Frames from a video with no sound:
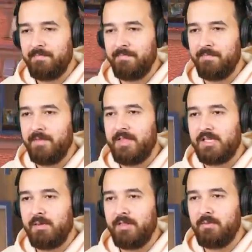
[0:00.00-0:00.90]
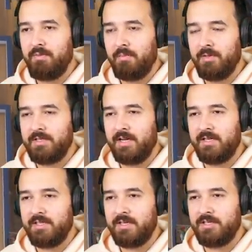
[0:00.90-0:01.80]
Hmm, this bathroom probably
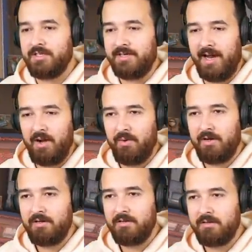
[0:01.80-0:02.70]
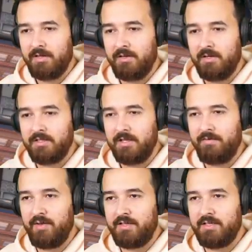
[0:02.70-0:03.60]
does need a shower because
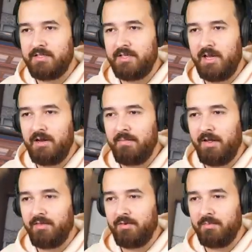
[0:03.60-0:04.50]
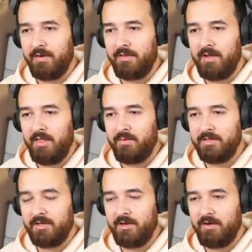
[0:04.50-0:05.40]
if that's the second bathroom and the other one's
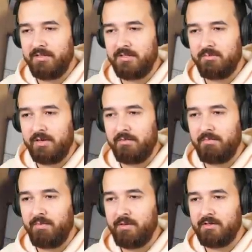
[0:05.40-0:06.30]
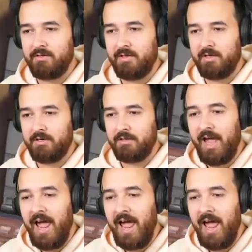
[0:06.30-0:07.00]
an ensuite, we probably do need a,